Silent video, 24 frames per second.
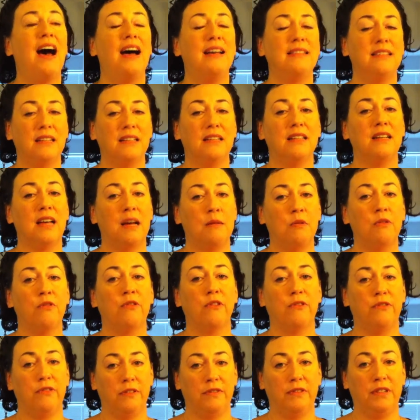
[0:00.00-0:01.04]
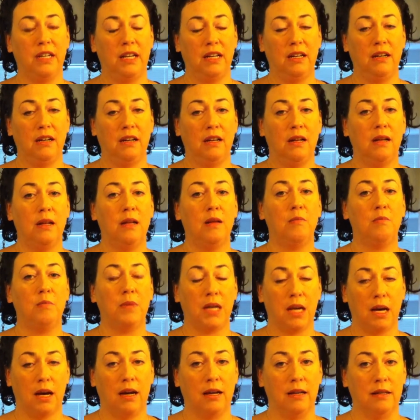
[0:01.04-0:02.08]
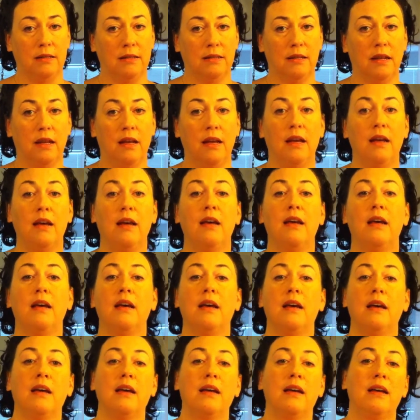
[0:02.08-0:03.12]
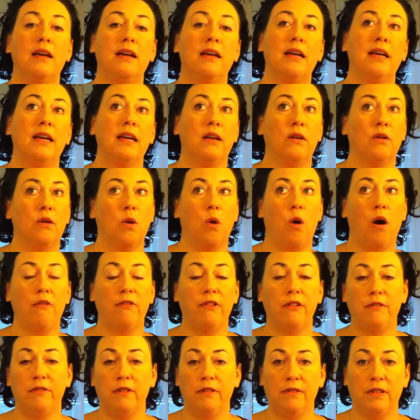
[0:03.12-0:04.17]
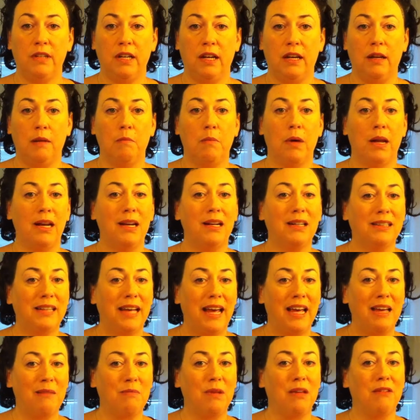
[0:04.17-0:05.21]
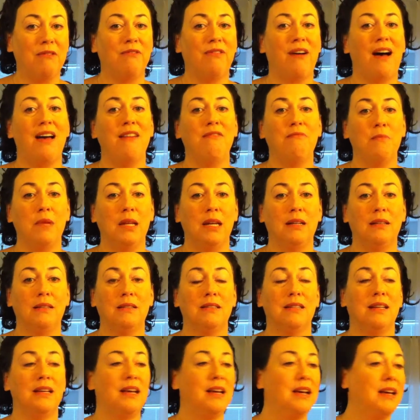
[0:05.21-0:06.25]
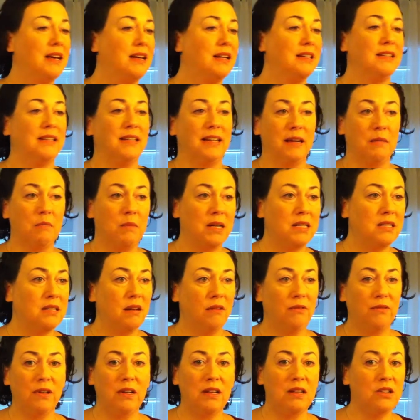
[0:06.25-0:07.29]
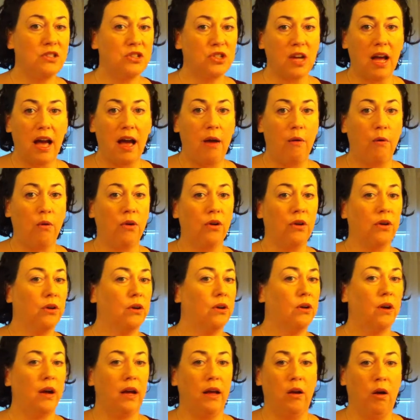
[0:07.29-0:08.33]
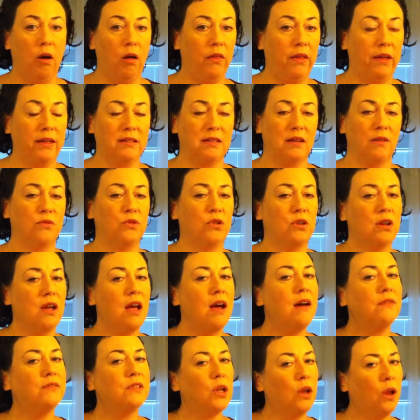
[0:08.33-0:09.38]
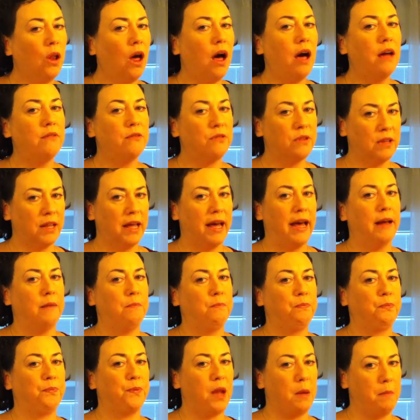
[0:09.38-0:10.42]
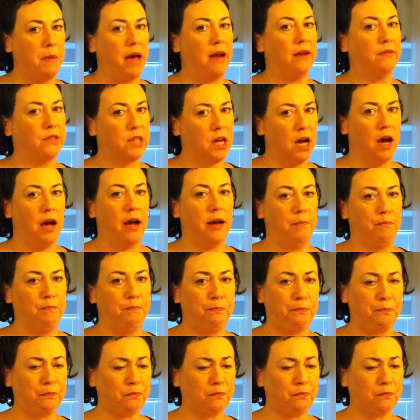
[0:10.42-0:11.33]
I set the timer for 15 because it'll go off at 15, but it'll take me 5 minutes to get myself into the shower and all that stuff. So you have to allot for that amount of time.